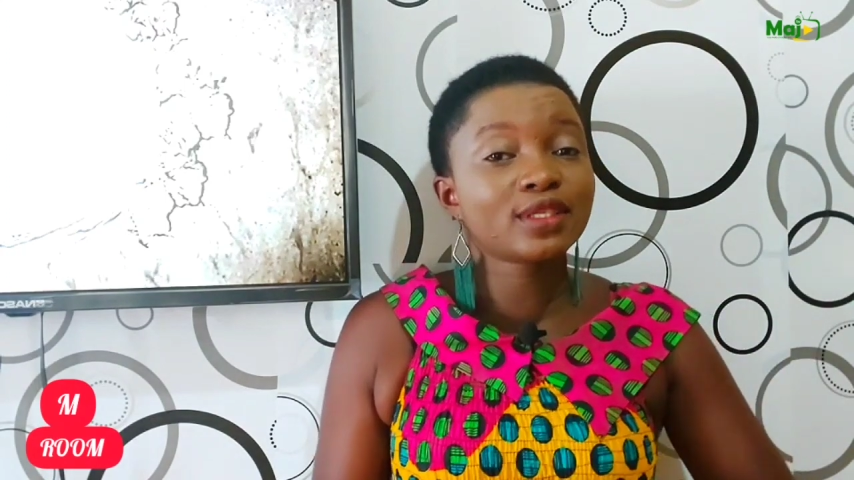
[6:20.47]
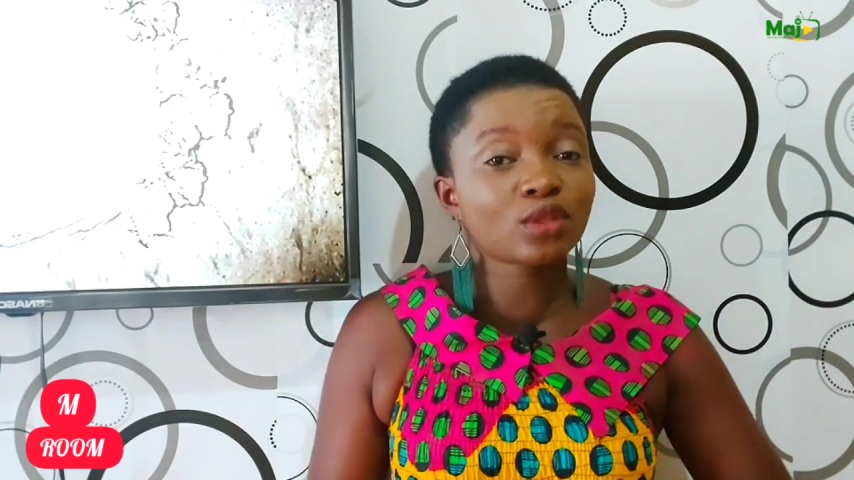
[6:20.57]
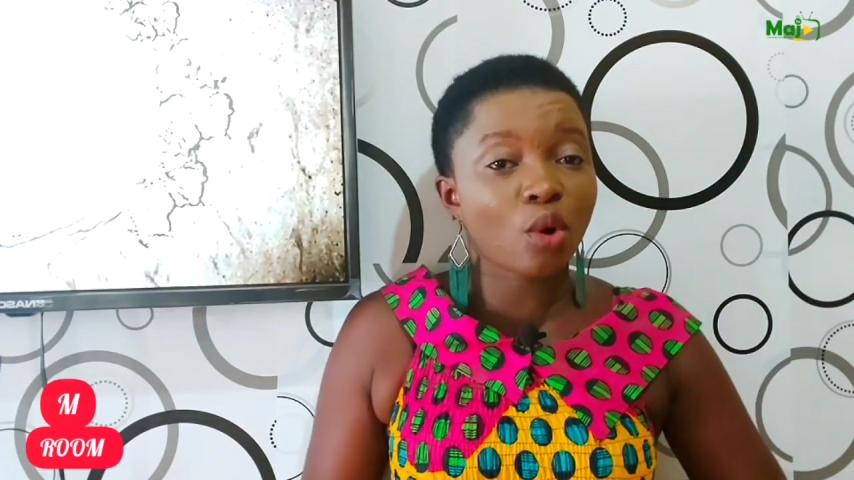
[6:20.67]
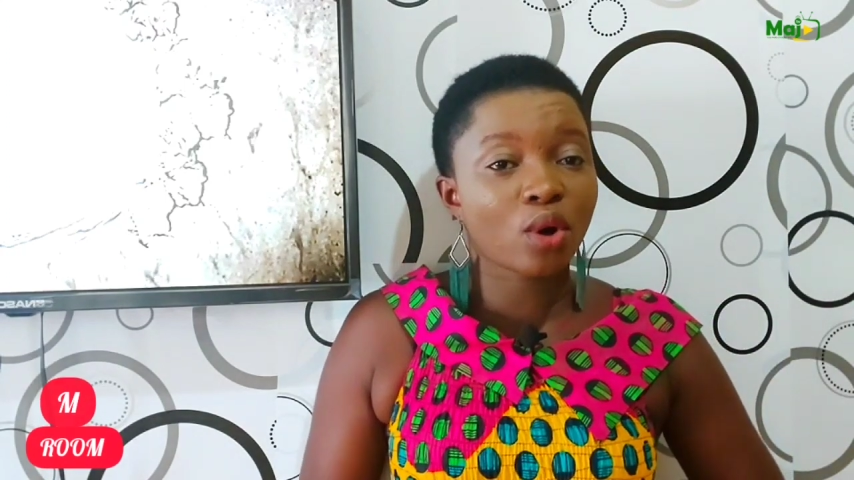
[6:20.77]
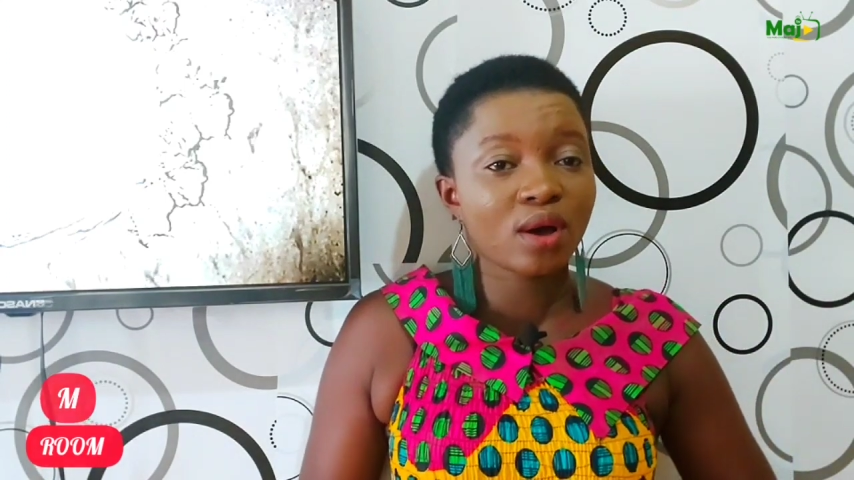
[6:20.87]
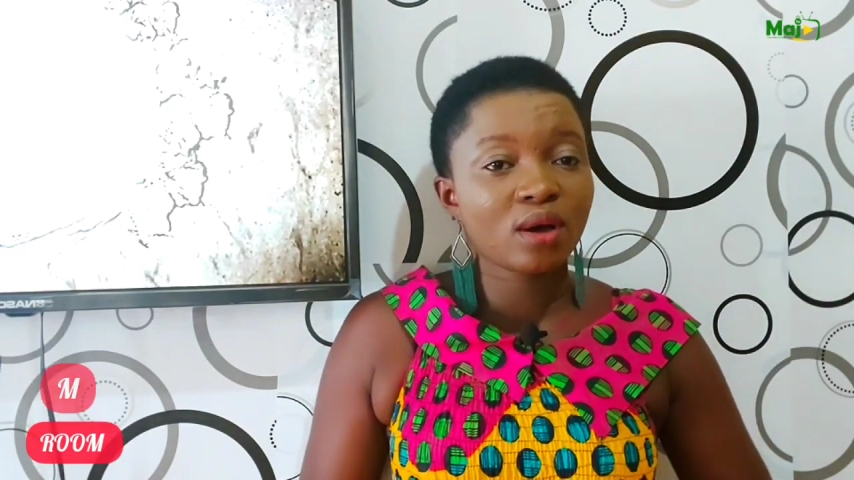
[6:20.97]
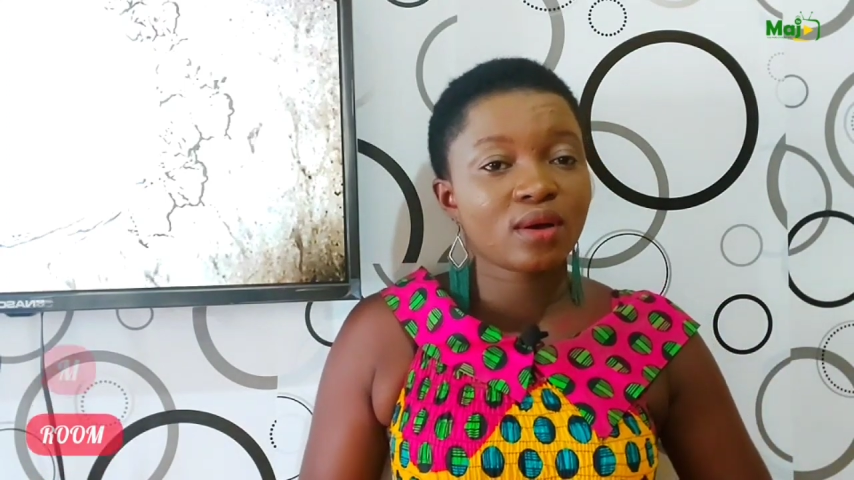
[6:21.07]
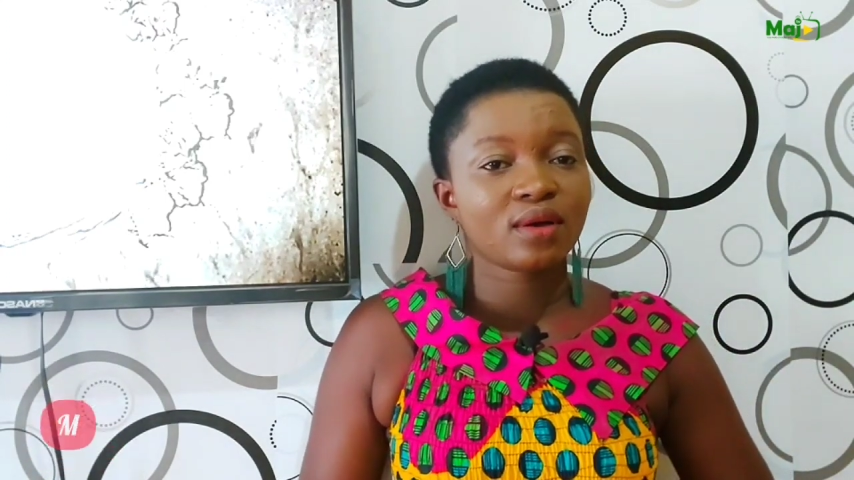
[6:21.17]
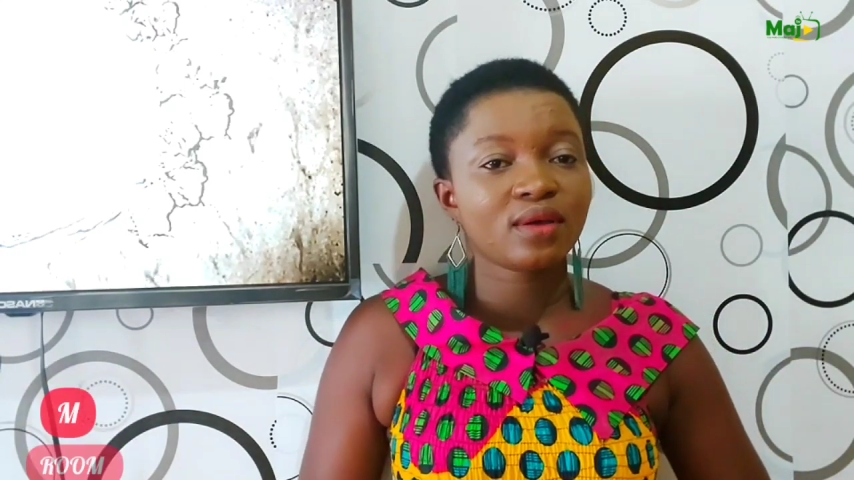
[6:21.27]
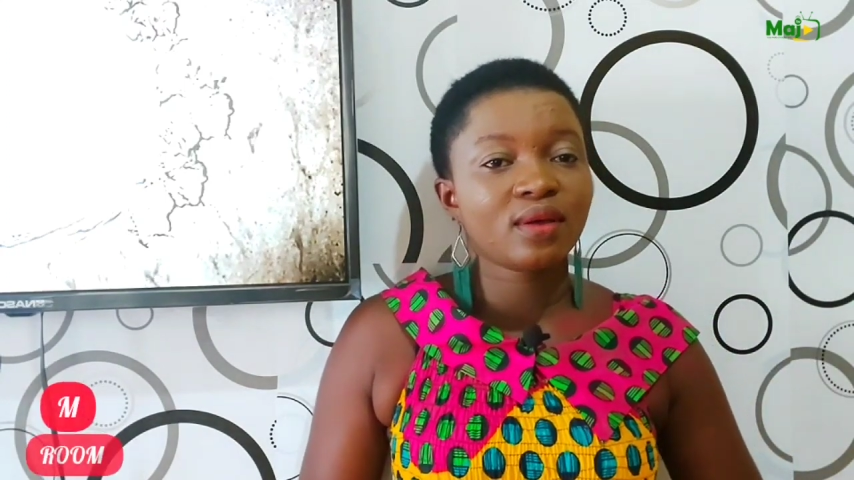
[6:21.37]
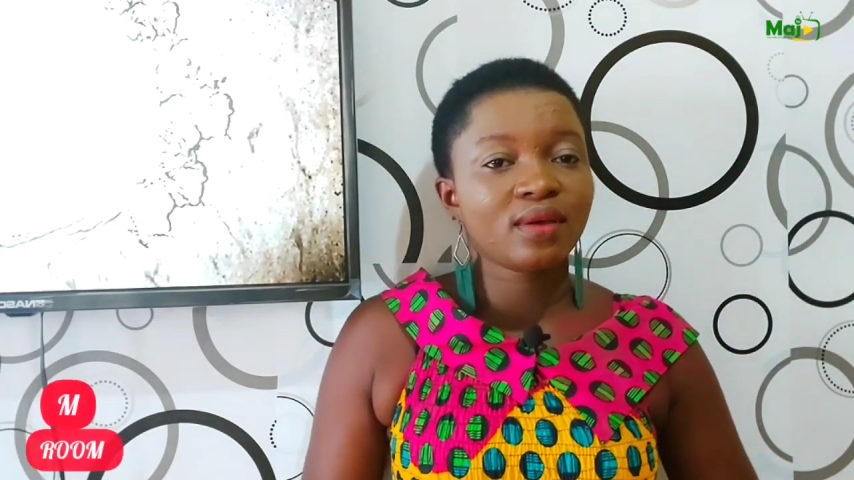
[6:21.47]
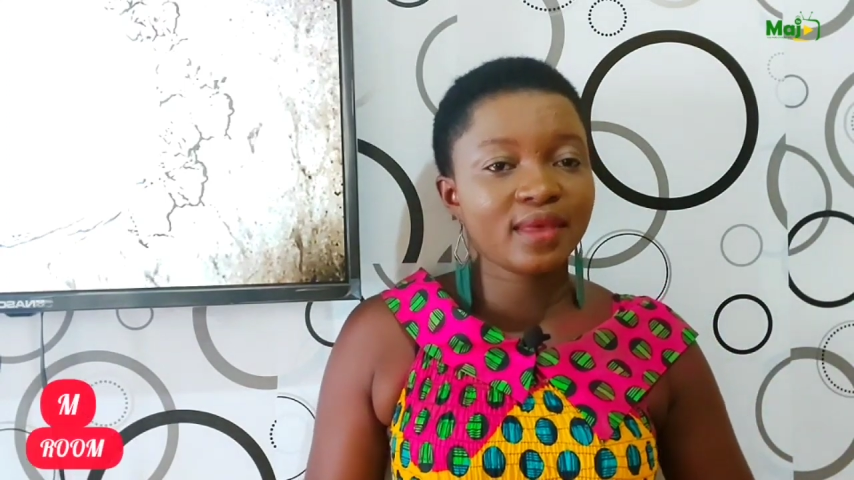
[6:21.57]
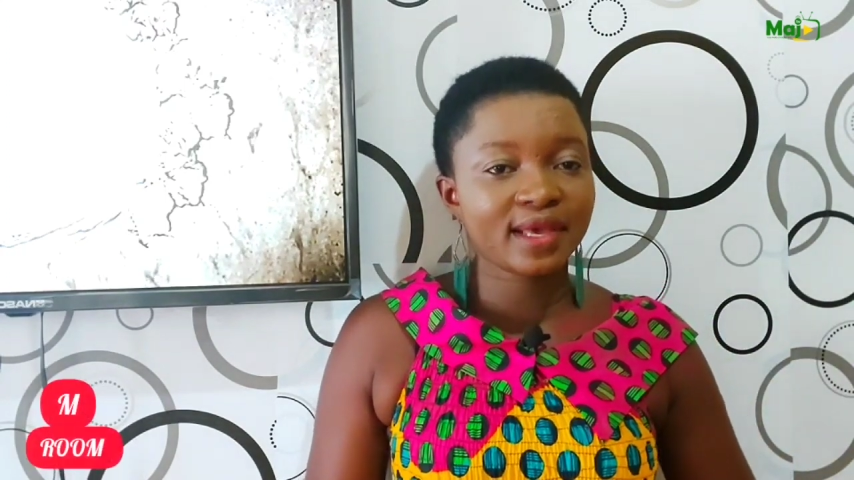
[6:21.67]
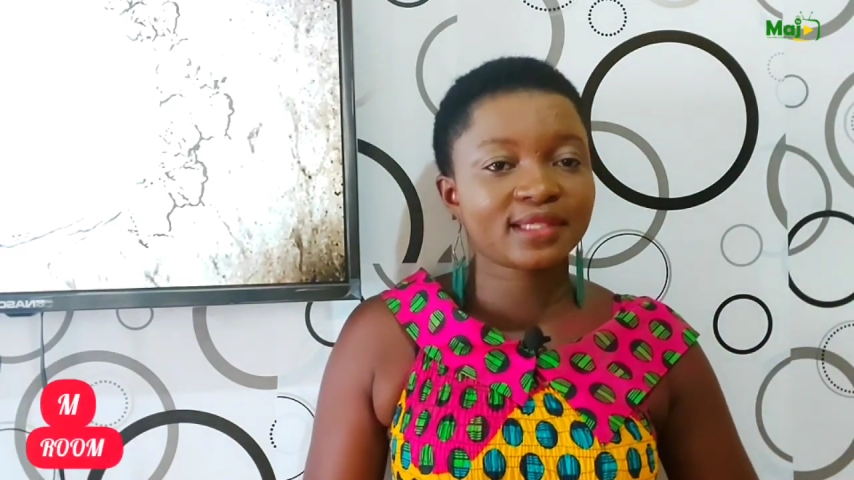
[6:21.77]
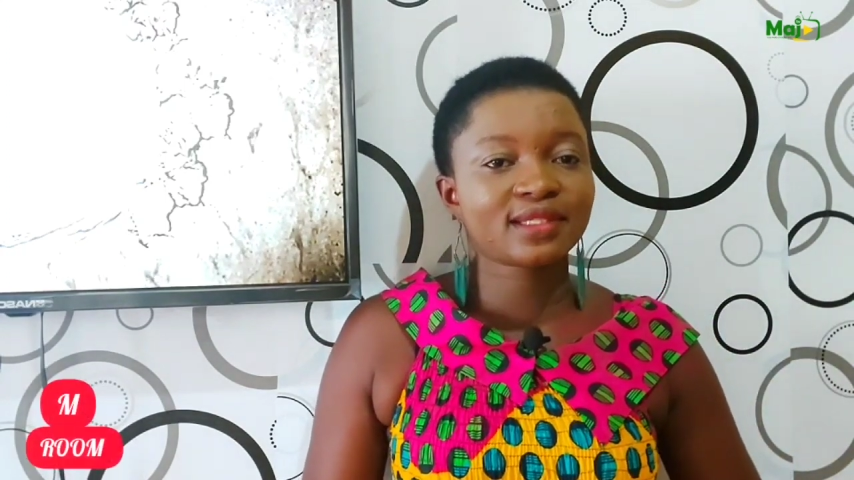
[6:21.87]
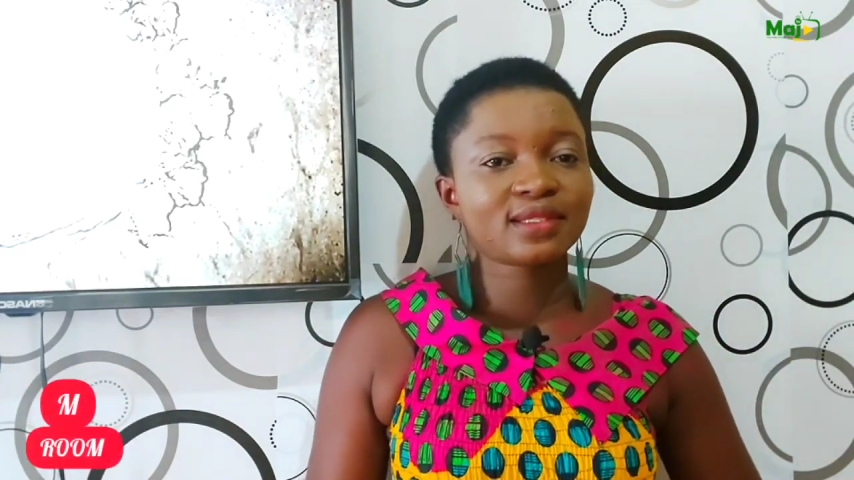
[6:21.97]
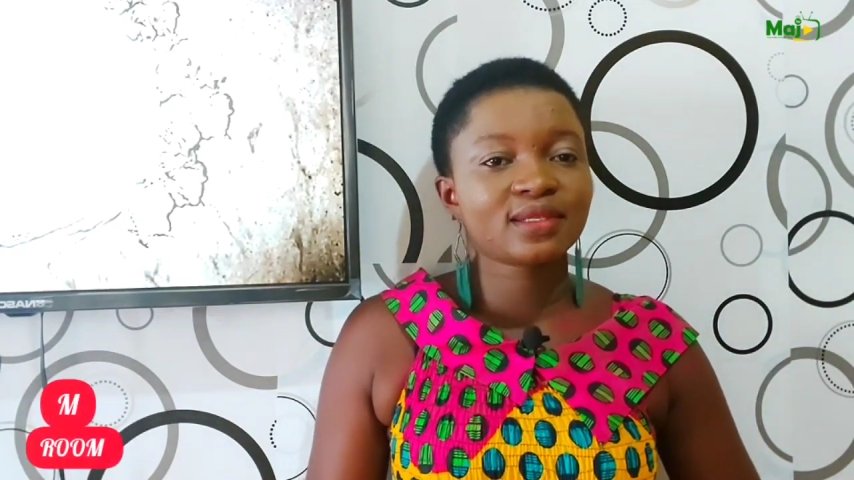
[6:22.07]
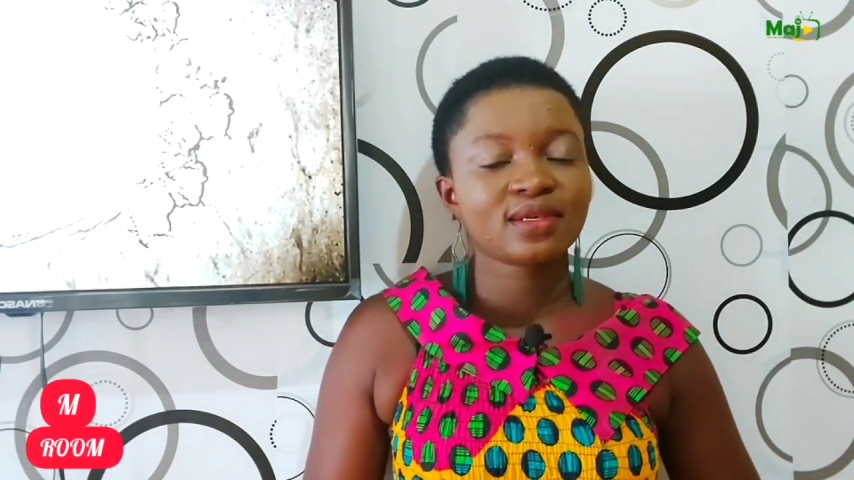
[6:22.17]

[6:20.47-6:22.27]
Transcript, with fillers: talk. Yes.